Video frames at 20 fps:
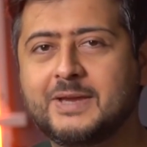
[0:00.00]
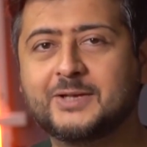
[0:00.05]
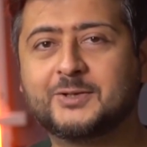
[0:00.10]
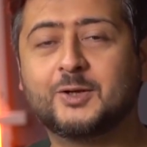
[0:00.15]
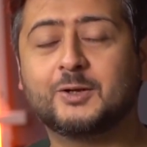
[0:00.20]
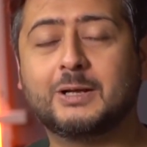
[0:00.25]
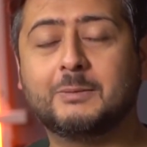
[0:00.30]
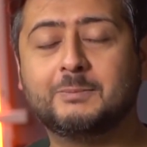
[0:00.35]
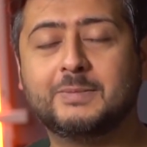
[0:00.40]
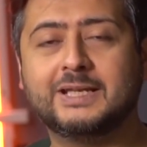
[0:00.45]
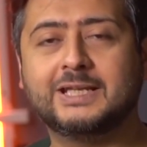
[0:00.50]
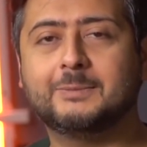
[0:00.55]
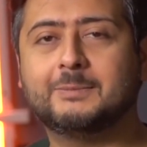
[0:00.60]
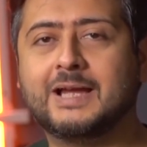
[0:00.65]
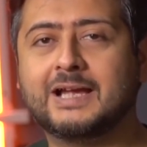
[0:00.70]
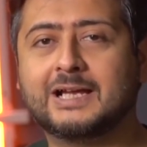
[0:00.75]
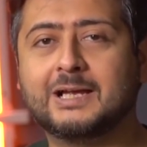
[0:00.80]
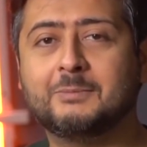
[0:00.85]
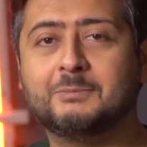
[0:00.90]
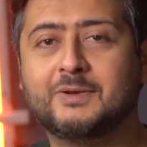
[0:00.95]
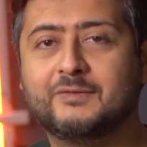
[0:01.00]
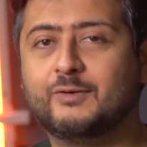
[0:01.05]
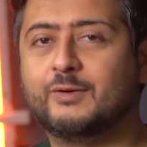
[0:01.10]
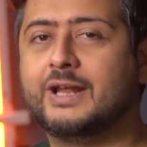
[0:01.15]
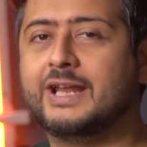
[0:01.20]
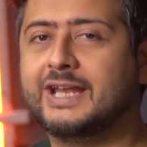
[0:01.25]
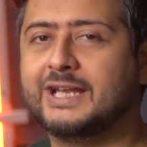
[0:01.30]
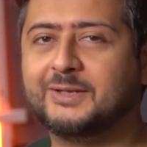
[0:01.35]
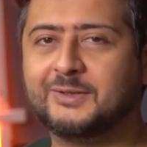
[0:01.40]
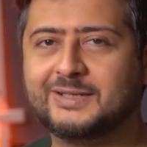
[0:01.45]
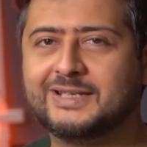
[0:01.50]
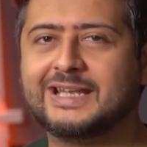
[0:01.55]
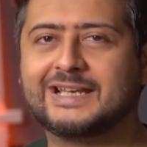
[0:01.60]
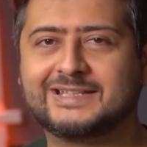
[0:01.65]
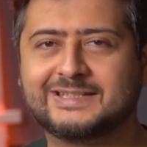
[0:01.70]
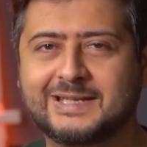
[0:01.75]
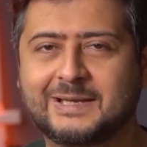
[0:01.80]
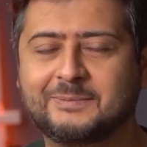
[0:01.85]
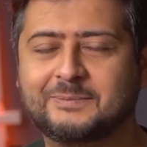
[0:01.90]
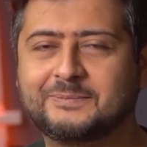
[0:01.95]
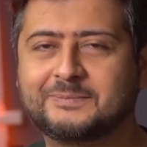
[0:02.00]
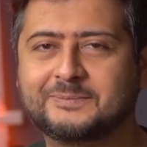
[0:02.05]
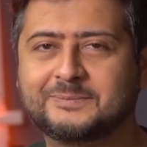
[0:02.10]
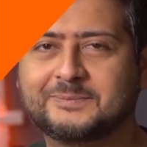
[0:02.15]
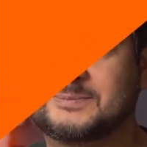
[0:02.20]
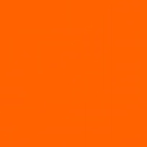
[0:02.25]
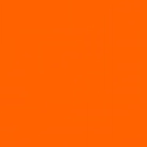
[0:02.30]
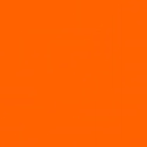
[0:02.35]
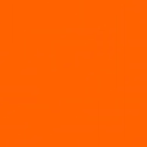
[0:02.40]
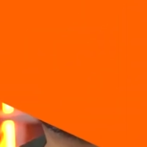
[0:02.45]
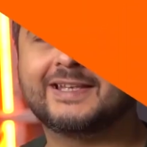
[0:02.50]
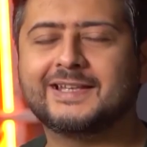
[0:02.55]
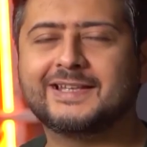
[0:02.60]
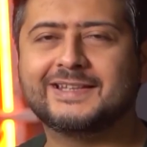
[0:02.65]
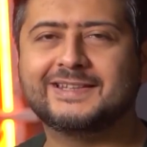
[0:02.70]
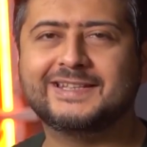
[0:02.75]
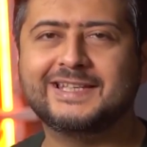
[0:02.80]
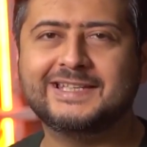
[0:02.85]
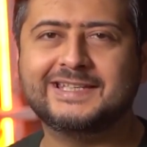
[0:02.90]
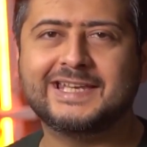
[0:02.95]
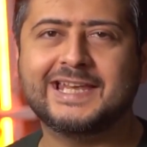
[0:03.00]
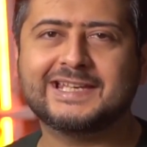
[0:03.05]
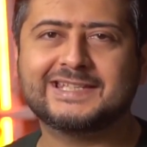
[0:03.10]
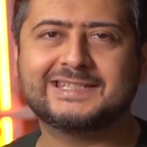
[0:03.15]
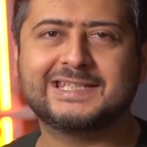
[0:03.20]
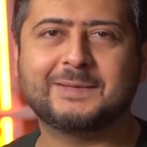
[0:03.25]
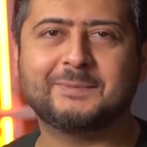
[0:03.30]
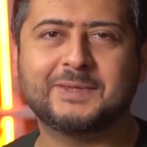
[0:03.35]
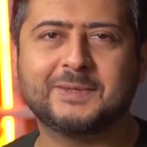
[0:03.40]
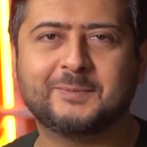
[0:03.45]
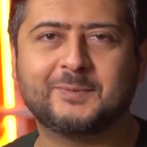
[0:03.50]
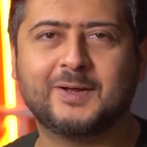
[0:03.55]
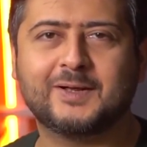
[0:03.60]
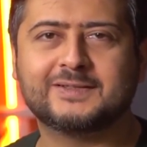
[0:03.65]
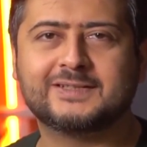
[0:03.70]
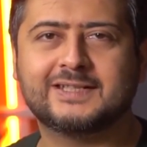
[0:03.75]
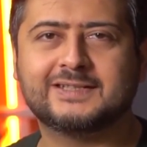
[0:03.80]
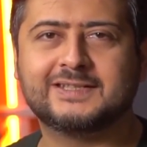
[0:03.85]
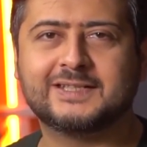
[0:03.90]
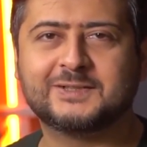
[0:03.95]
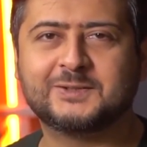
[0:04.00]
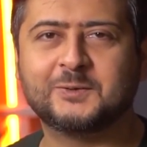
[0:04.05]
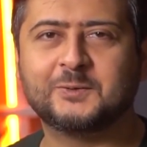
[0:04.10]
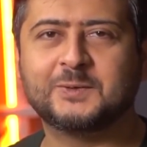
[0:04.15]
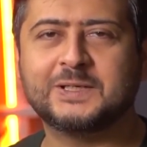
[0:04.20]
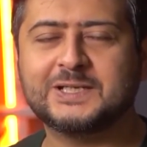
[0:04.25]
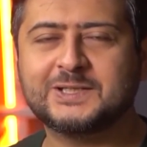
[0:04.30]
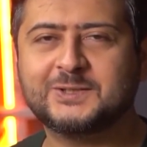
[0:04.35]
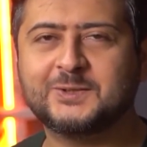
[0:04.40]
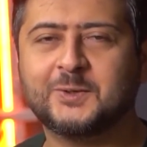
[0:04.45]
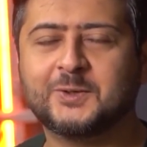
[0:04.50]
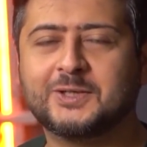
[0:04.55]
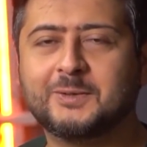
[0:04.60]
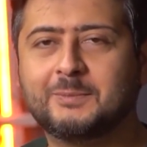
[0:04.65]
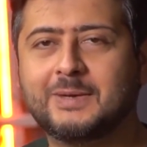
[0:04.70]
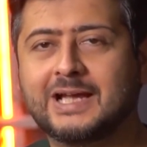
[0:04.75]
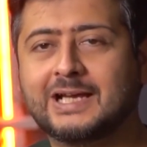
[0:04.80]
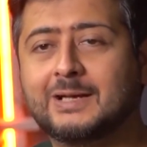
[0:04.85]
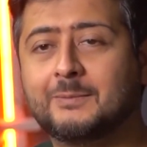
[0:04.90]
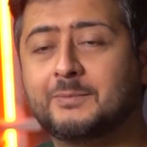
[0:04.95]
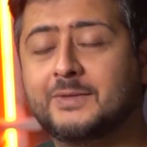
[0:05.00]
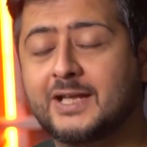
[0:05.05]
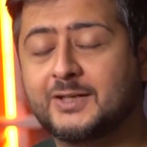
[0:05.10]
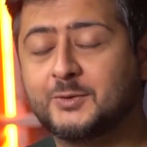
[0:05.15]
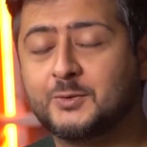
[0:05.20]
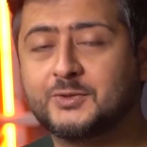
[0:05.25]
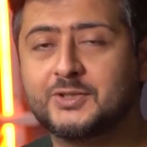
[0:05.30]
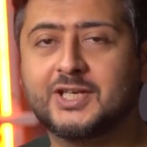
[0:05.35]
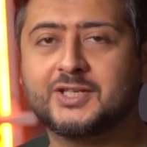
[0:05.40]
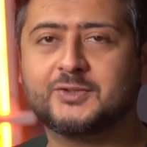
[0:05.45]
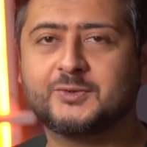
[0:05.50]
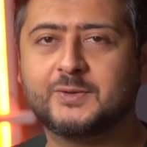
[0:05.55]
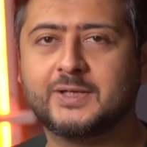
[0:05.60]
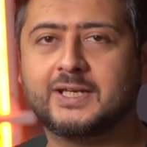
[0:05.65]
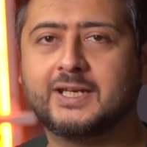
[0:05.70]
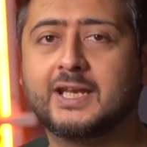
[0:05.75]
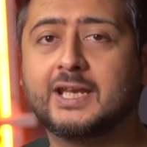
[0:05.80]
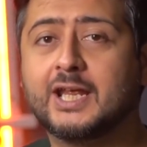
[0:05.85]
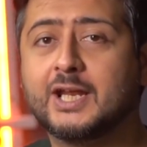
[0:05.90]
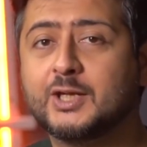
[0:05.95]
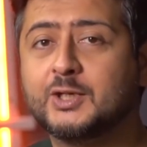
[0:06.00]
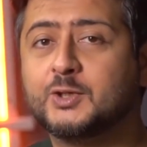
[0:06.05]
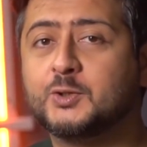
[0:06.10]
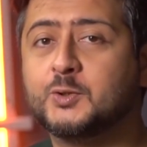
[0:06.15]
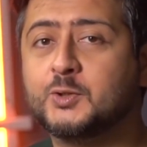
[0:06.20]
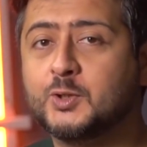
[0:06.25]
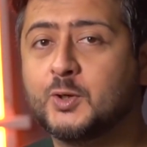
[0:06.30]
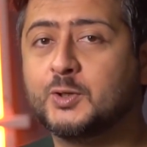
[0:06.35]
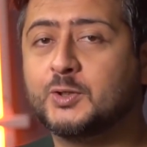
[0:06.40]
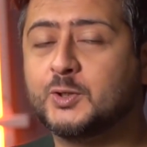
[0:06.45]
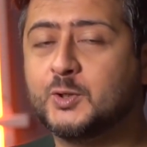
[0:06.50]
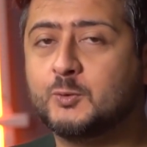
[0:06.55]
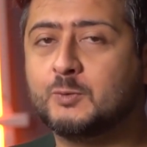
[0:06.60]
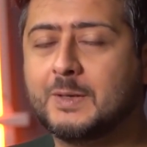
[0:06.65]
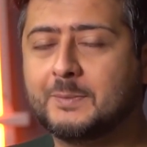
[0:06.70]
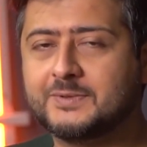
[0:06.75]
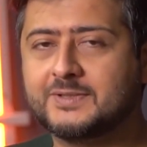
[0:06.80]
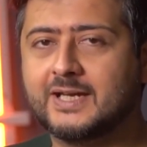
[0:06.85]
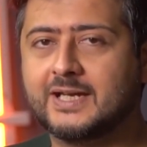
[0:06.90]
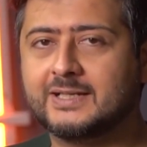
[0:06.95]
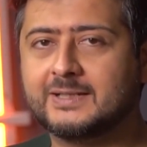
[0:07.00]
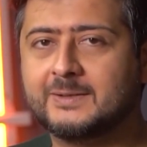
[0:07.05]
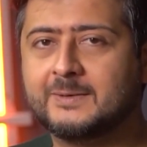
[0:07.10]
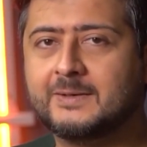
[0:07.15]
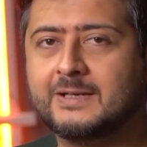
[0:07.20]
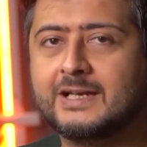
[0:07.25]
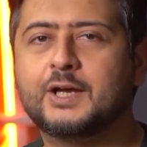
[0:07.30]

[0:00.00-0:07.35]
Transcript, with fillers: Make sure to complete the backup before heading to the next step. The next step in the process is to restore the backup that you just created to your new website.